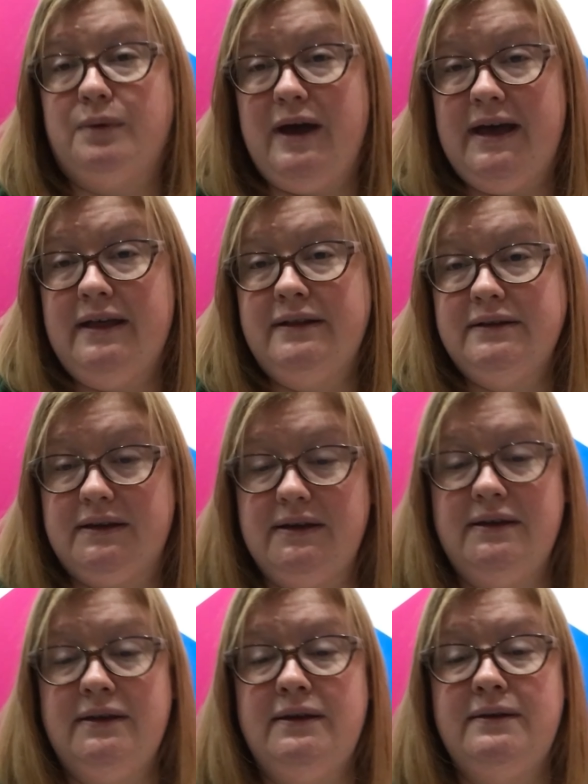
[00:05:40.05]

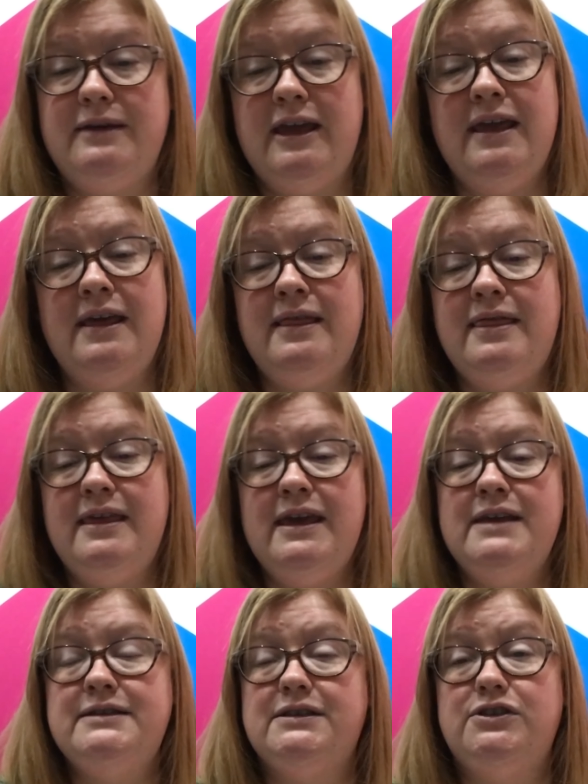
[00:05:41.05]
Welcome in
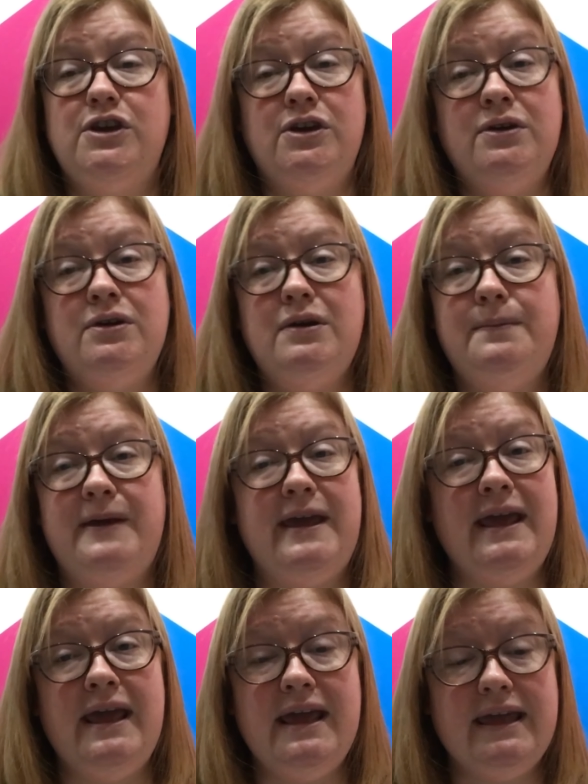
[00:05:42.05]
this new
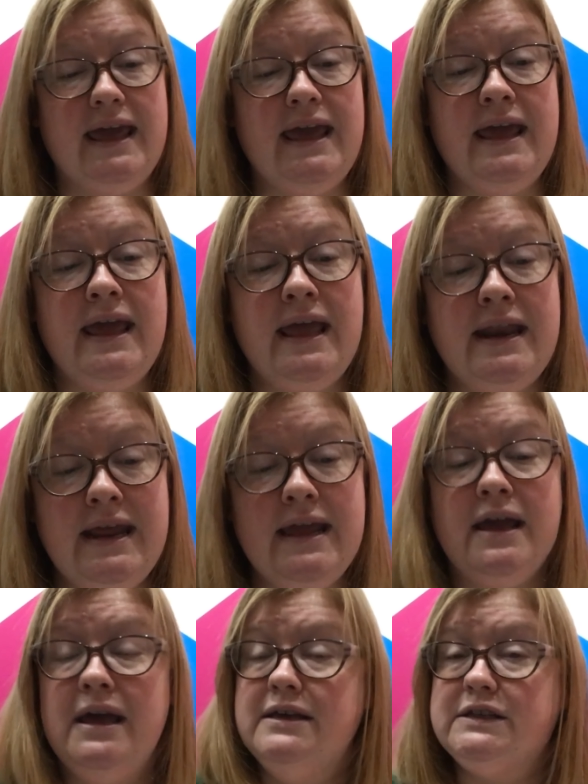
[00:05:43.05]

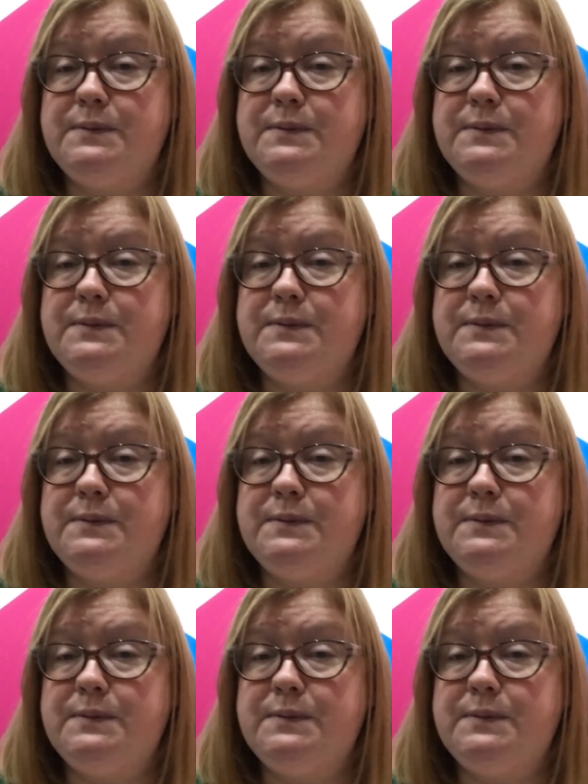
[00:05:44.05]
beginning.